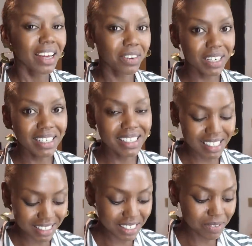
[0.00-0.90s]
i
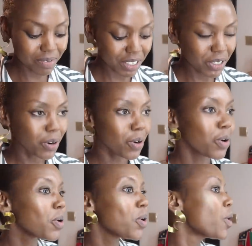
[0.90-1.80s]
realized that this
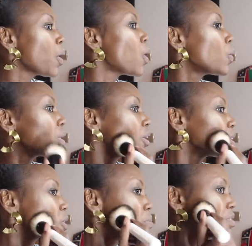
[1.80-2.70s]
video will
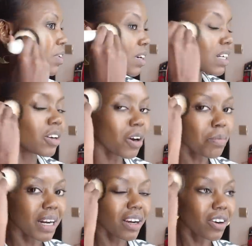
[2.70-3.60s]
also be very
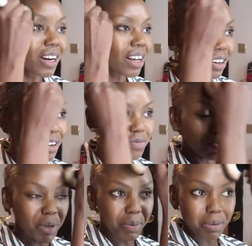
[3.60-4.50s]
long but I got a lot
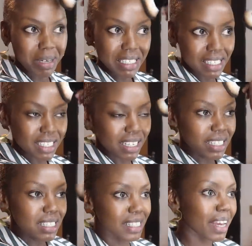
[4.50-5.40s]
of people messaging
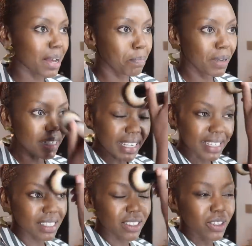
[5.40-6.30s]
and saying
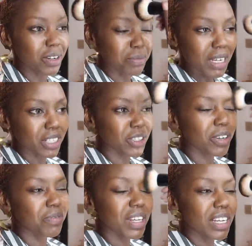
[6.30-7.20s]
please don't make
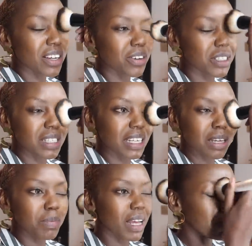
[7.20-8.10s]
short videos
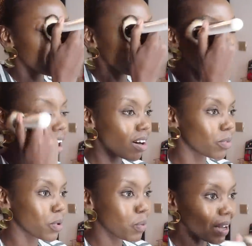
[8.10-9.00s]
keep them
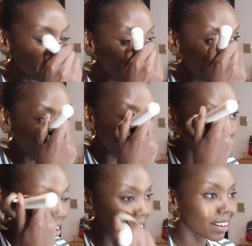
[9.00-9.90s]
long we want them
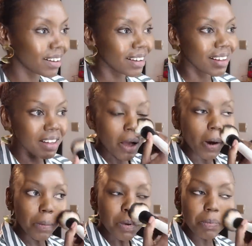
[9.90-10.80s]
long
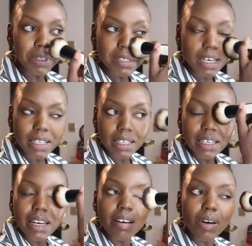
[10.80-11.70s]
or people saying
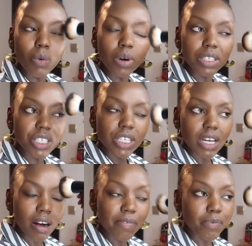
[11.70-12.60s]
they'd never watched
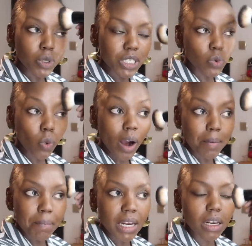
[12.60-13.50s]
a
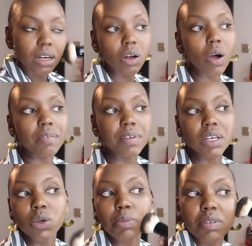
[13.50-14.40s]
41 minute long
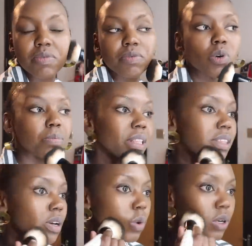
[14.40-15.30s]
video before
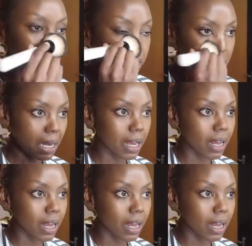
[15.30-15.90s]
but they watched